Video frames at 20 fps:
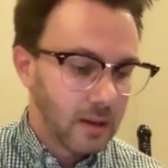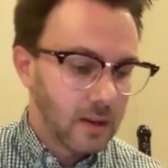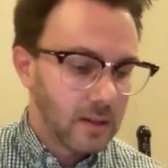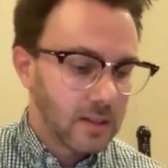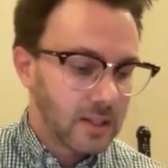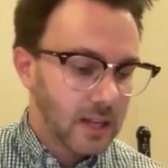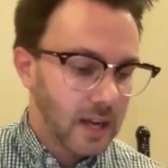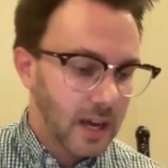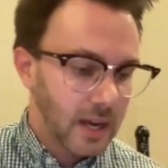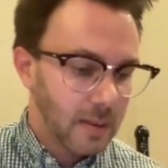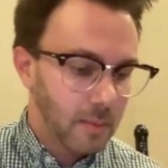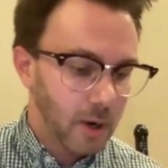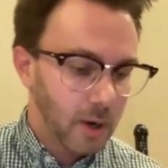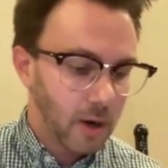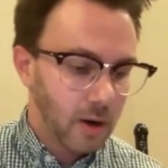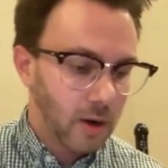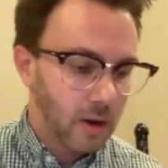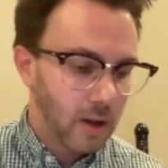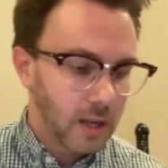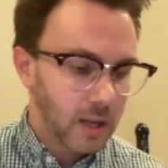timer
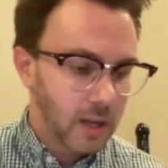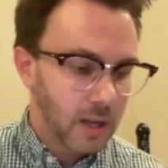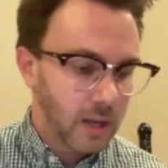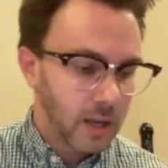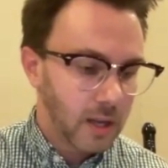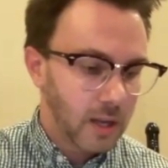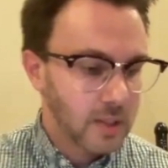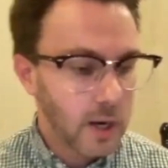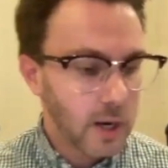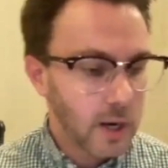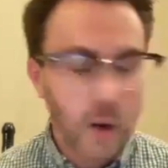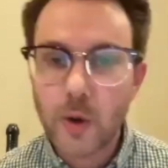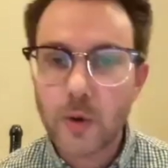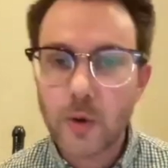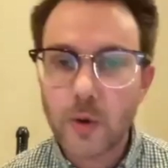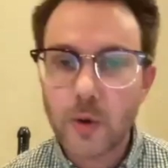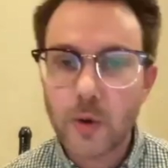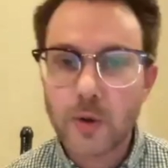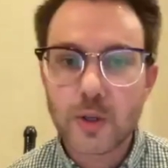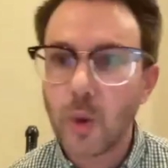on so I don't
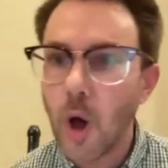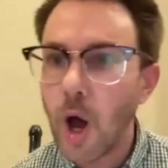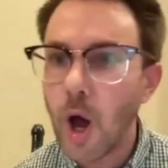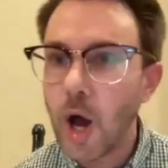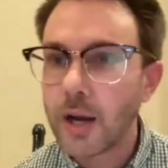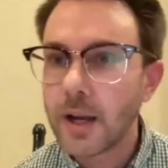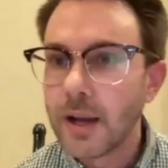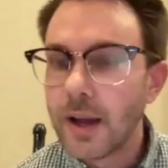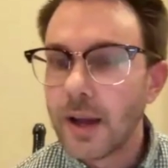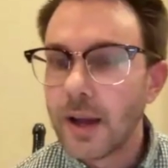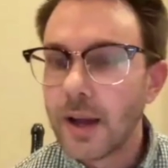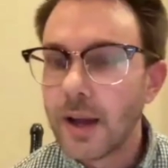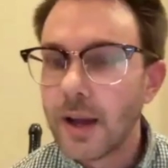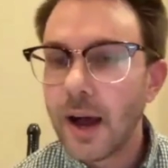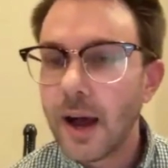go too long.